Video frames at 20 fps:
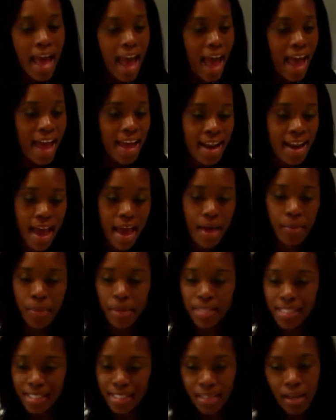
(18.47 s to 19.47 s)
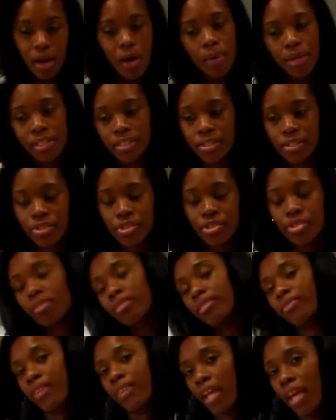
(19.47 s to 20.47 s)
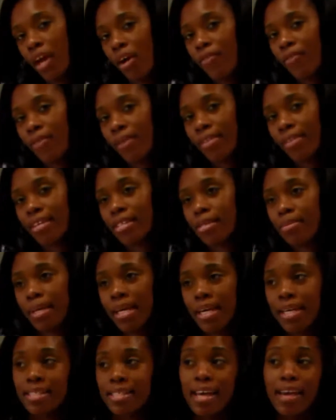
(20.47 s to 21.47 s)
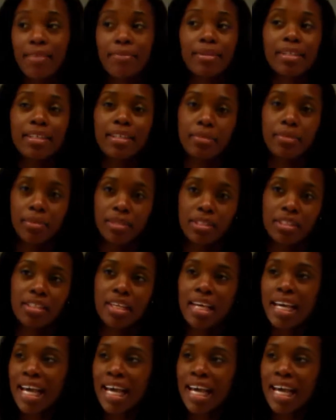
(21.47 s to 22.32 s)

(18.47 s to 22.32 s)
And I wasn't going to shoot a video for this because I really was